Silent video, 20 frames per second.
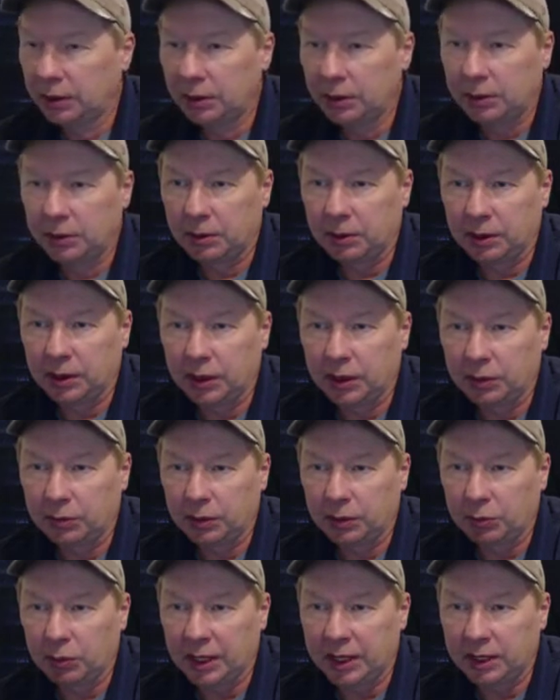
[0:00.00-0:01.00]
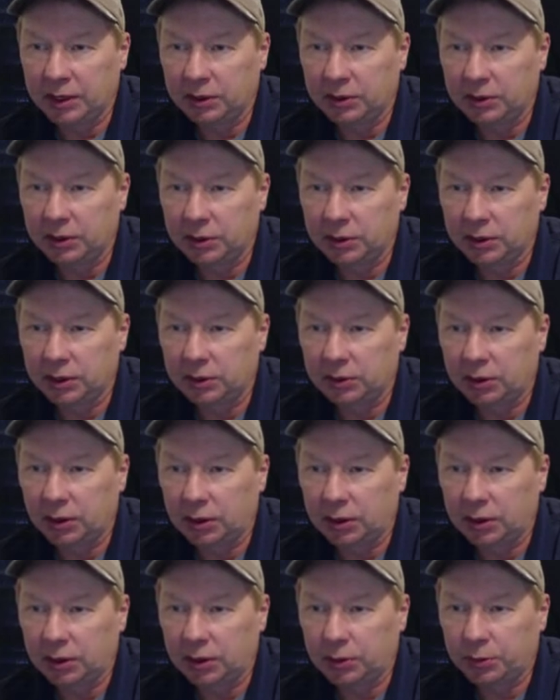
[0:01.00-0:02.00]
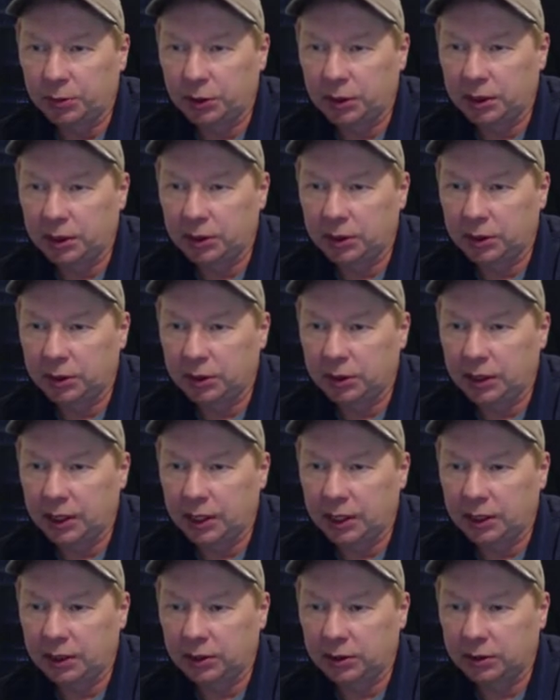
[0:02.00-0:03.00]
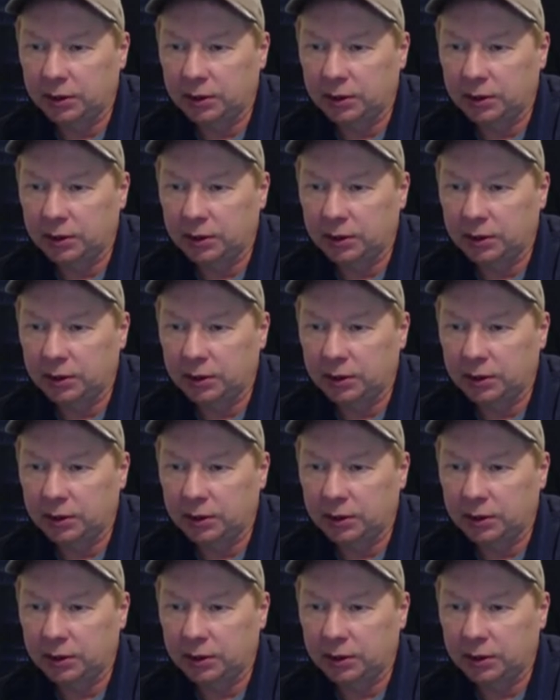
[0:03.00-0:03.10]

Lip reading: And then we wait until it's all pretty cleared out.